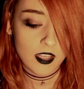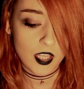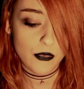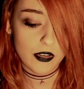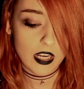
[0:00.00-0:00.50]

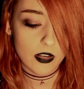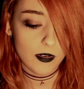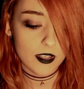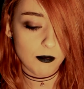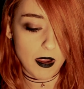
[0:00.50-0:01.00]
If an
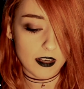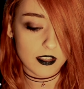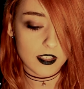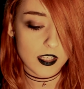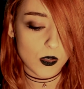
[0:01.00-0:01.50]
Aries man
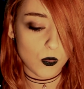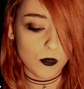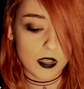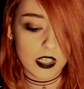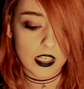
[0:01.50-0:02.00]
sees a
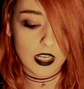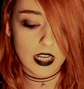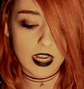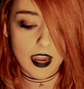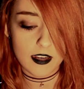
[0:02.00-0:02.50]
woman
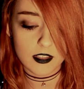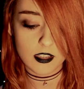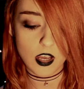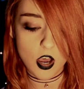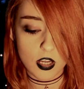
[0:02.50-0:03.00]
he has the
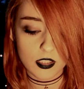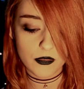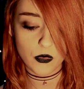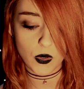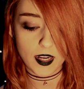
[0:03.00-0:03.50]
hots
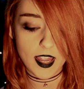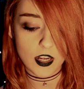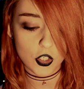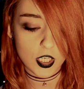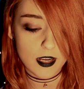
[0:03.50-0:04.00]
for
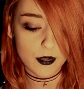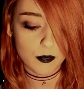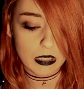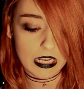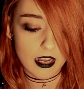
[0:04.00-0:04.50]
and she is
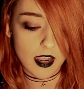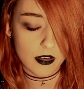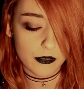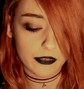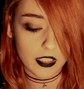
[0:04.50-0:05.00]
being
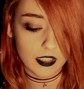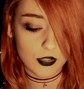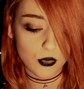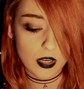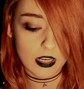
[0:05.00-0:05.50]
unfairly
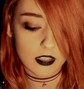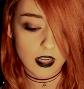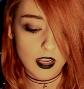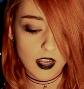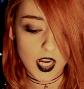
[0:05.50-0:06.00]
treated,
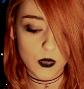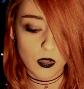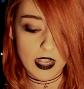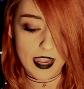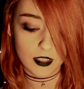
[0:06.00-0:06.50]
it
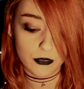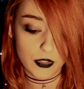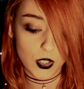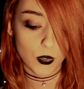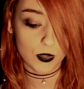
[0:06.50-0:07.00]
will add
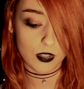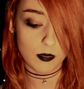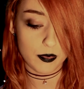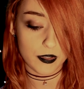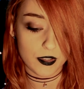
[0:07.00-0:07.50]
fuel to the
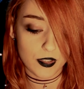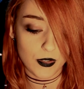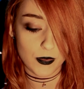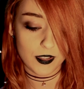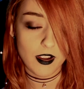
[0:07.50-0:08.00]

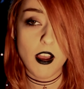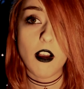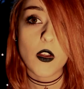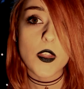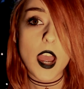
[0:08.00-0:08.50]
pursuit.
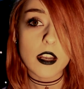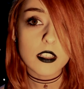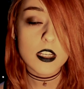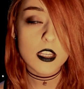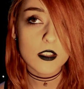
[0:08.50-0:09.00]
That
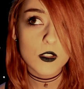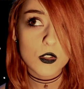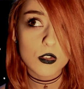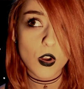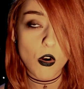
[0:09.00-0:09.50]
is
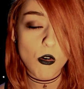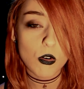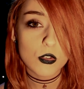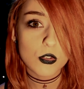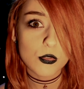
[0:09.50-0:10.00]
so
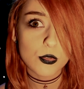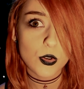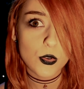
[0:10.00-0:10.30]
true.